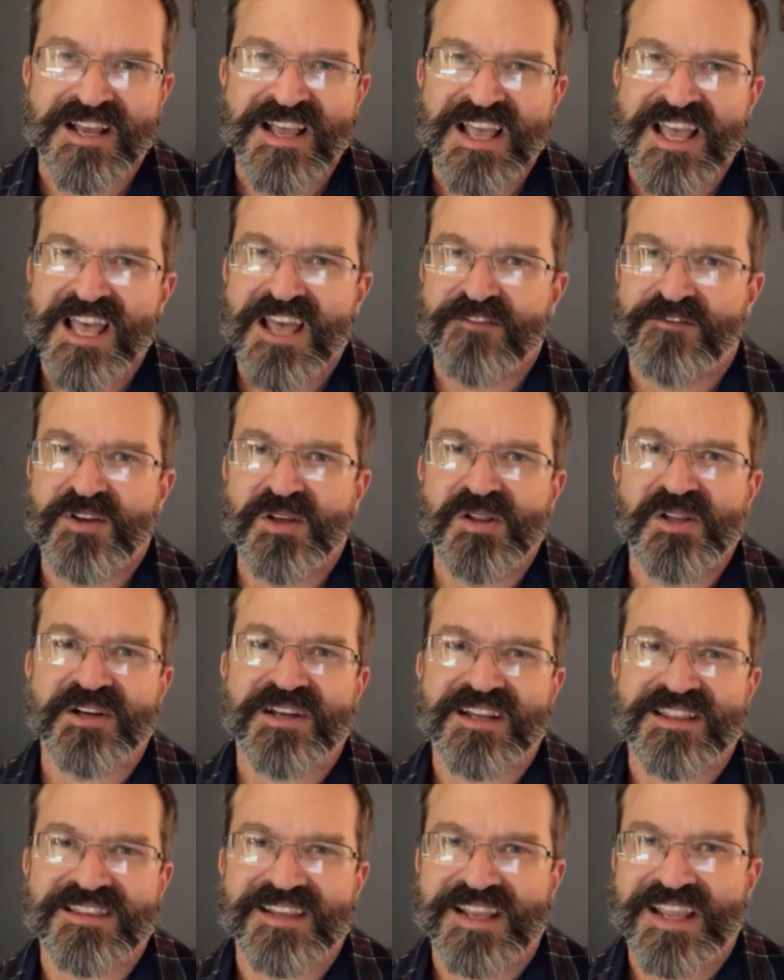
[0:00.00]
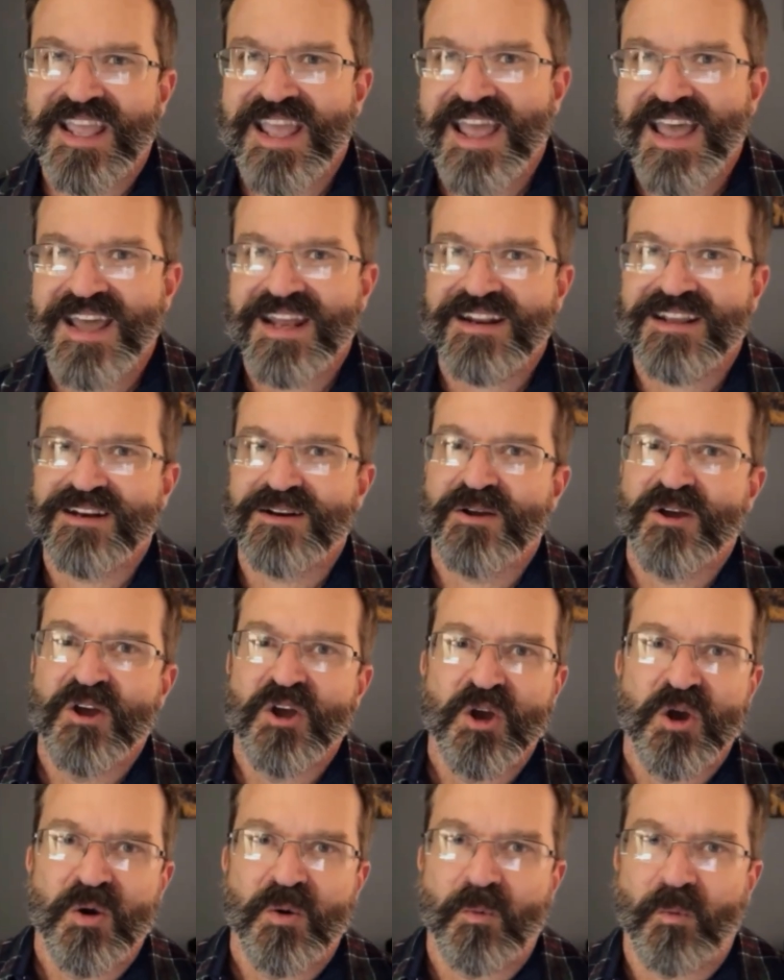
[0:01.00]
If you look at the Canon
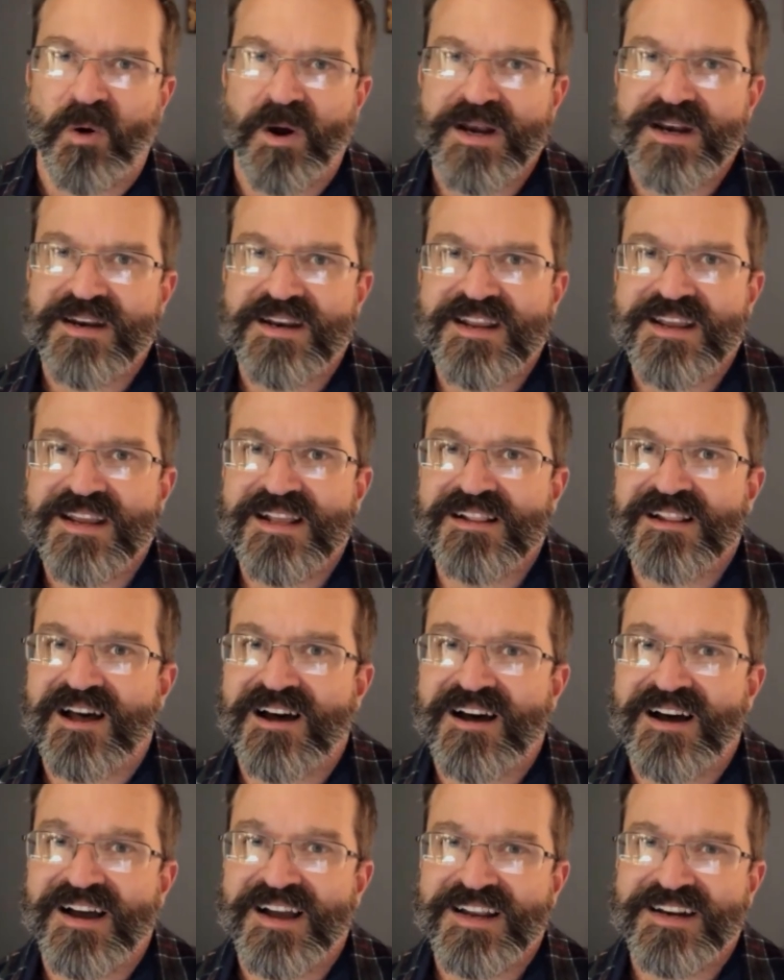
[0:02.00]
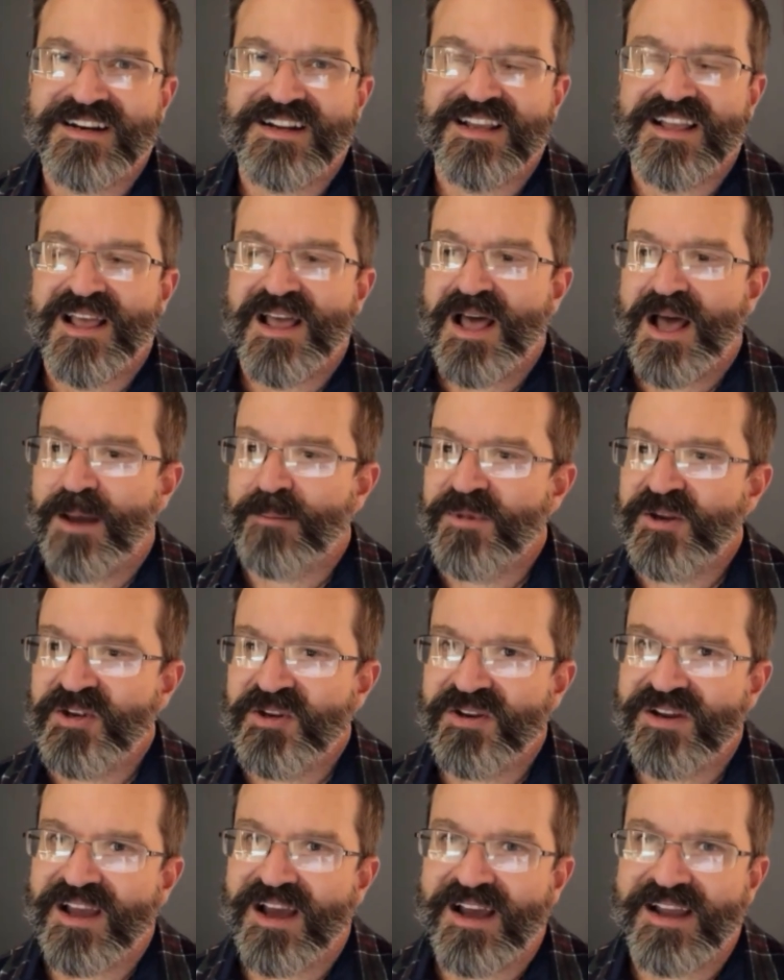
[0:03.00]
1D line, I mean, you
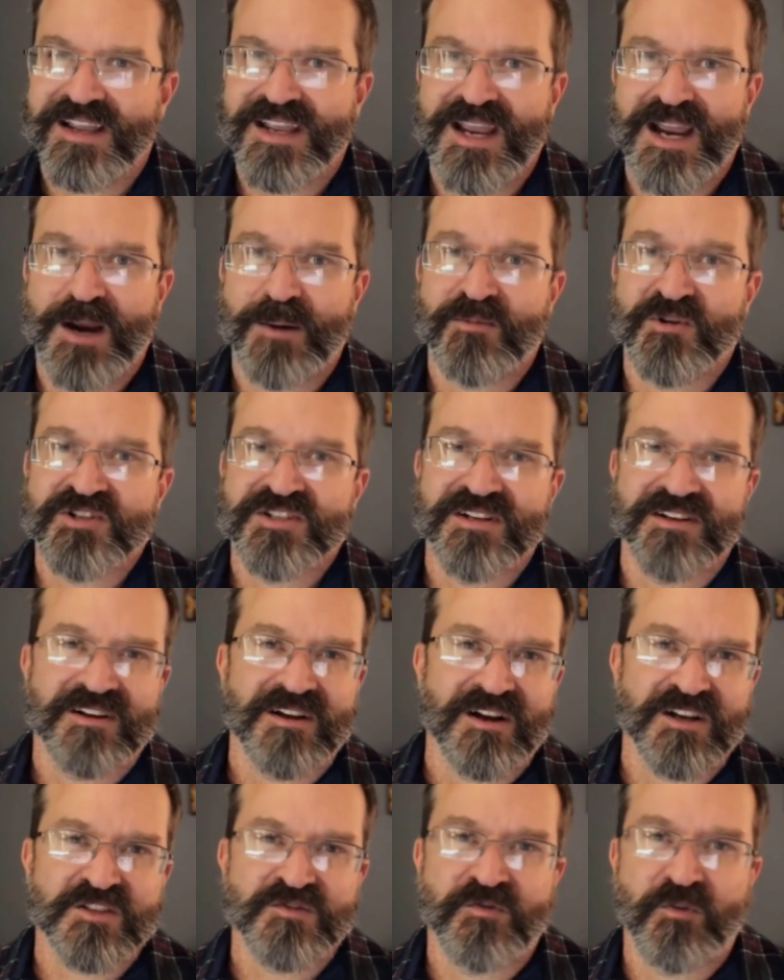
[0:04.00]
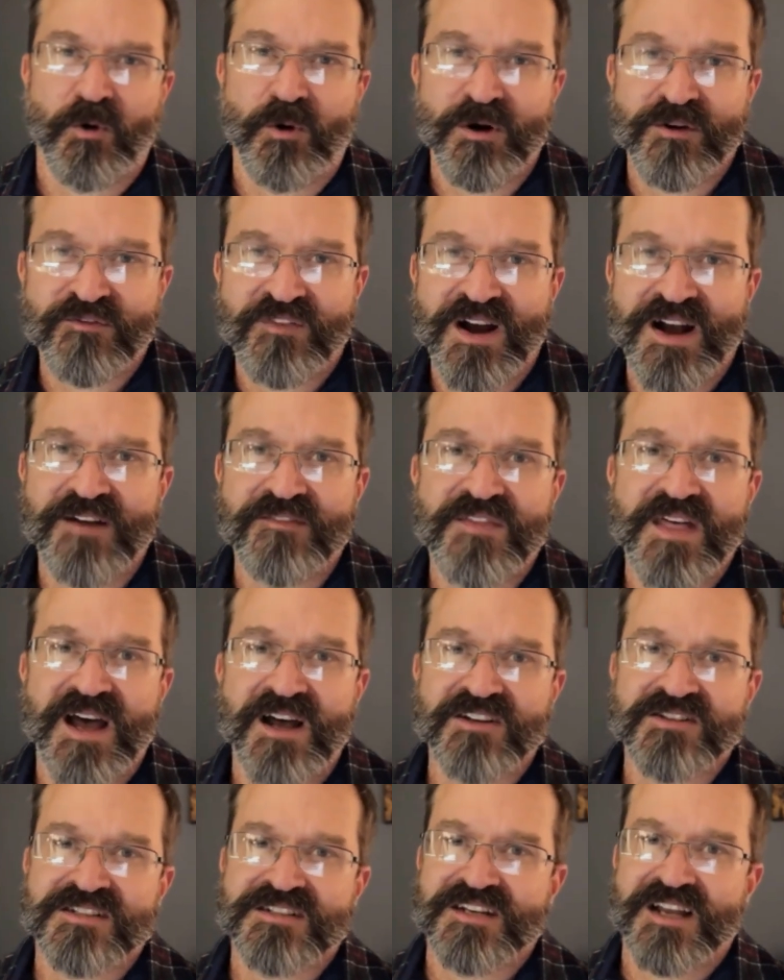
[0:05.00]
got cameras that cost $4,000 or
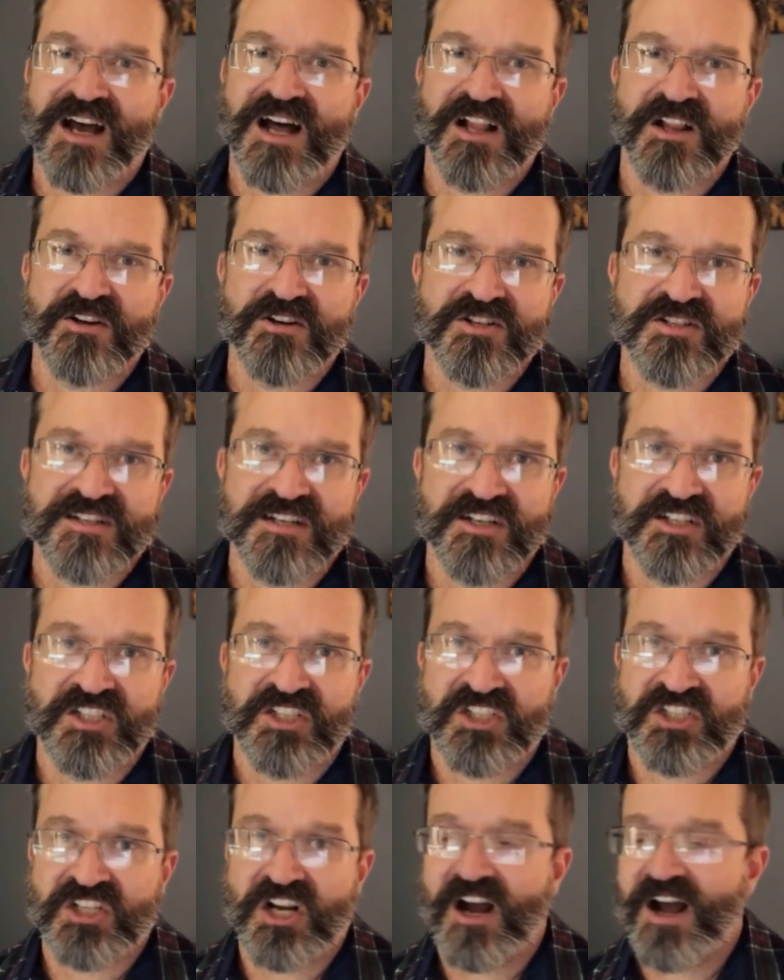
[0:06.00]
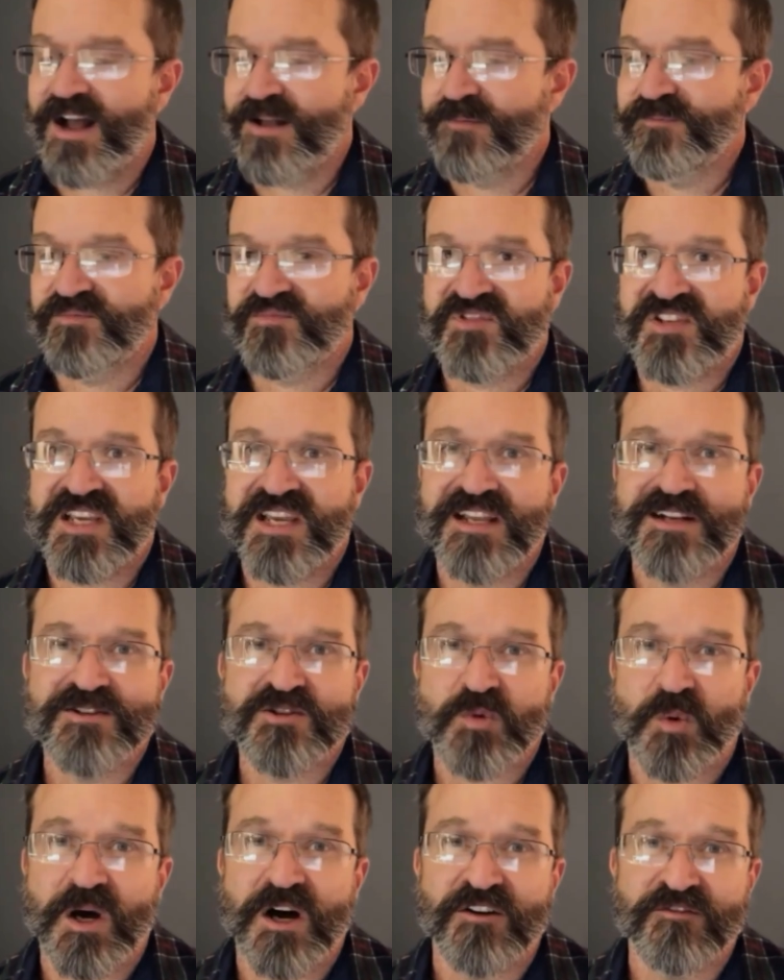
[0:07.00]
$5,000 that shot 10,
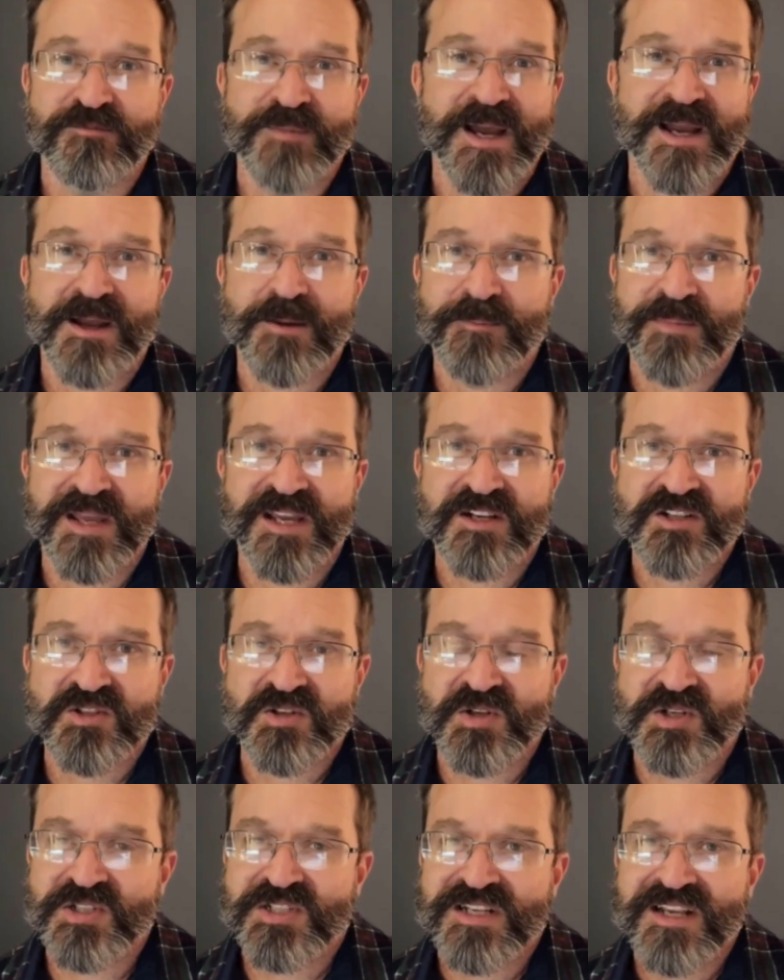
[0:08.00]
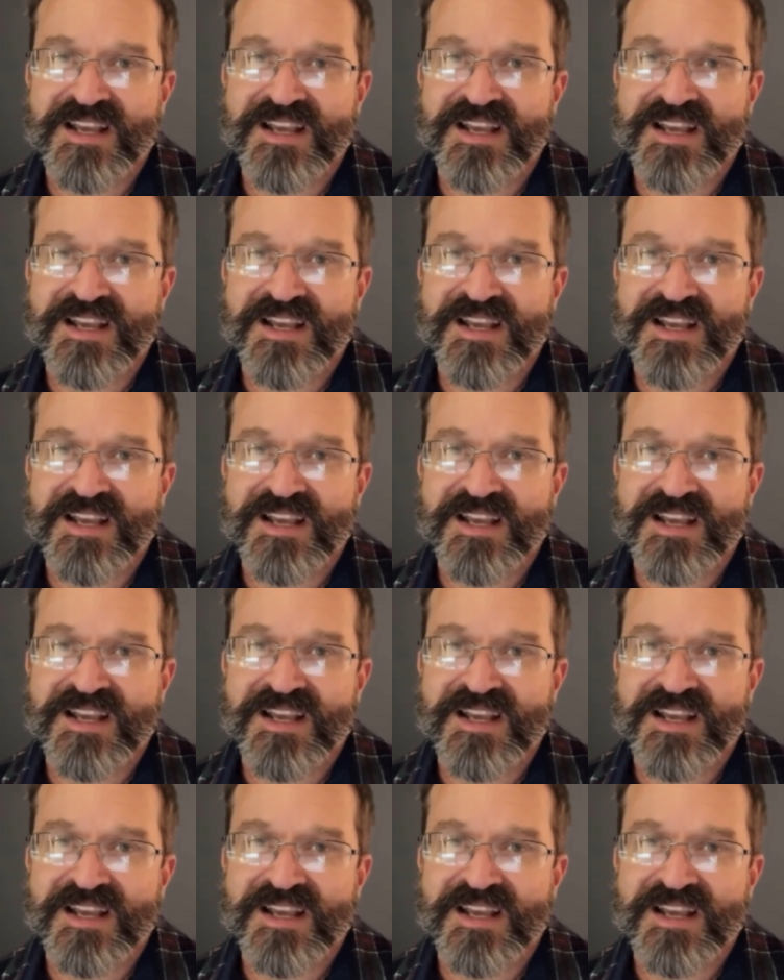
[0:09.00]
12 megapixels.